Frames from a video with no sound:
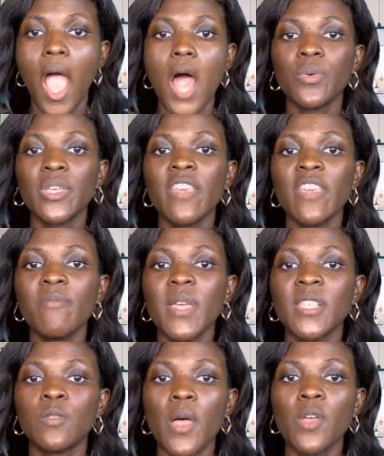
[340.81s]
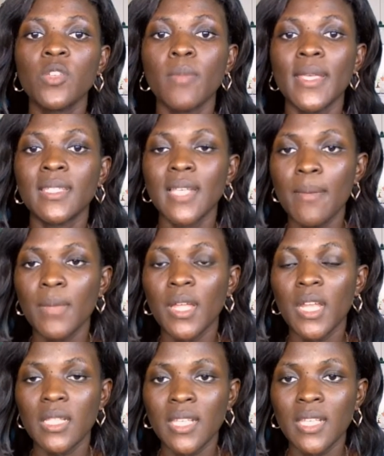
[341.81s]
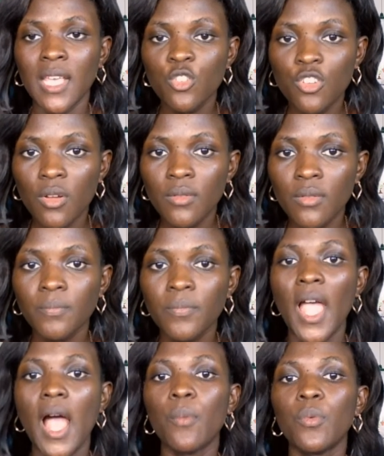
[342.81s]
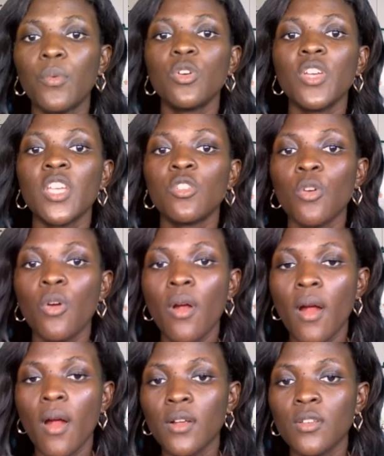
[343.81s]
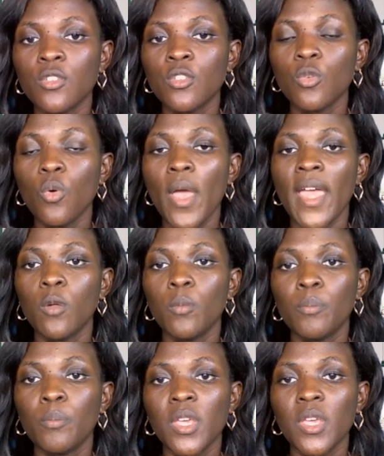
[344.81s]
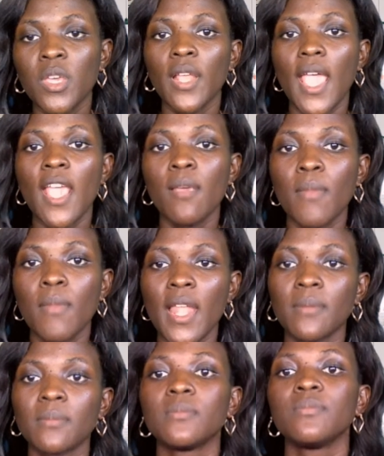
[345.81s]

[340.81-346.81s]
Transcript: I will give my spouse my time and attention. I will not ignore her. So help me God. Amen.